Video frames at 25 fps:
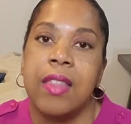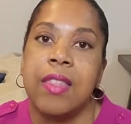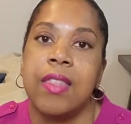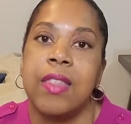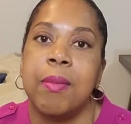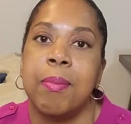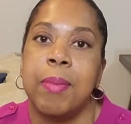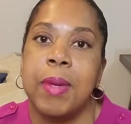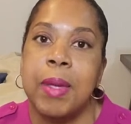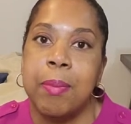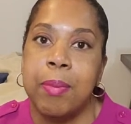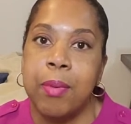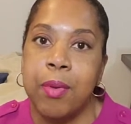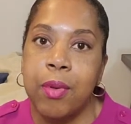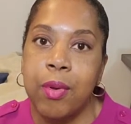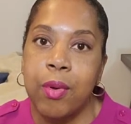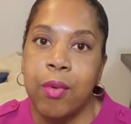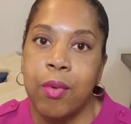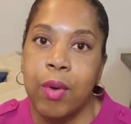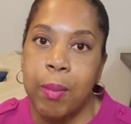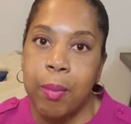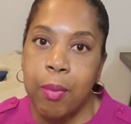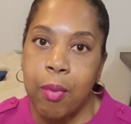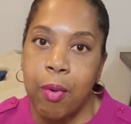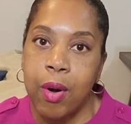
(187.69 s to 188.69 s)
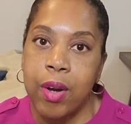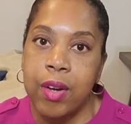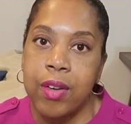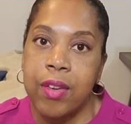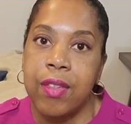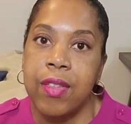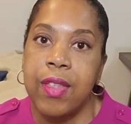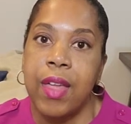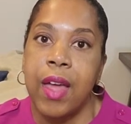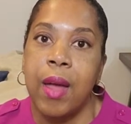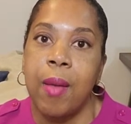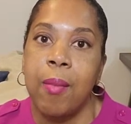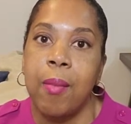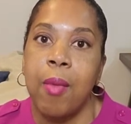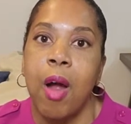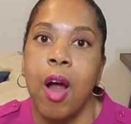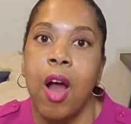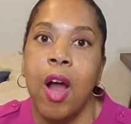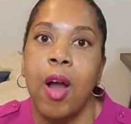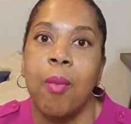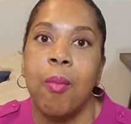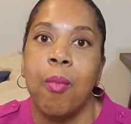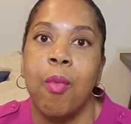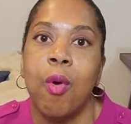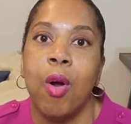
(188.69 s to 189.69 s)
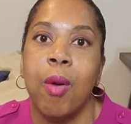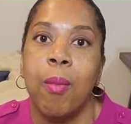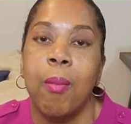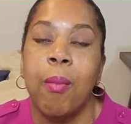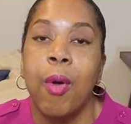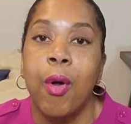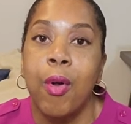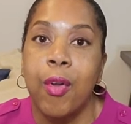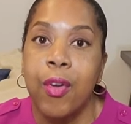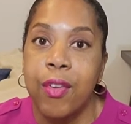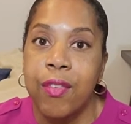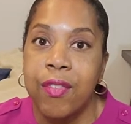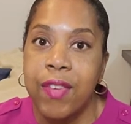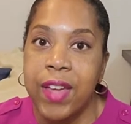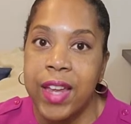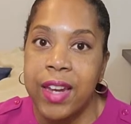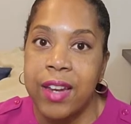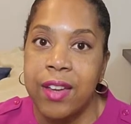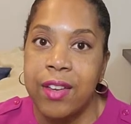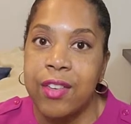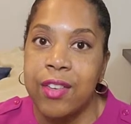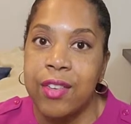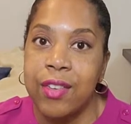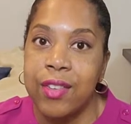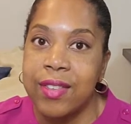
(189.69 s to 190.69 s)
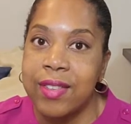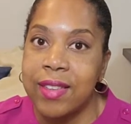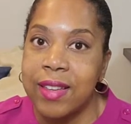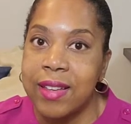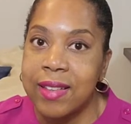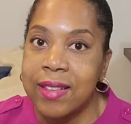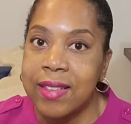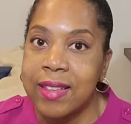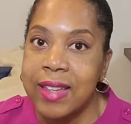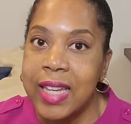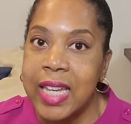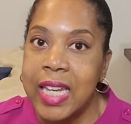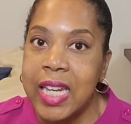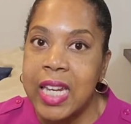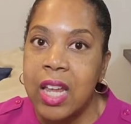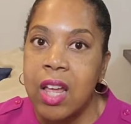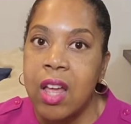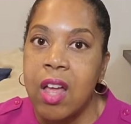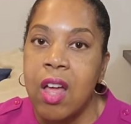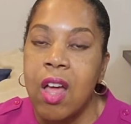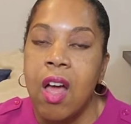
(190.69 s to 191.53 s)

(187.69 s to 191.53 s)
The people who report to them are more motivated to succeed.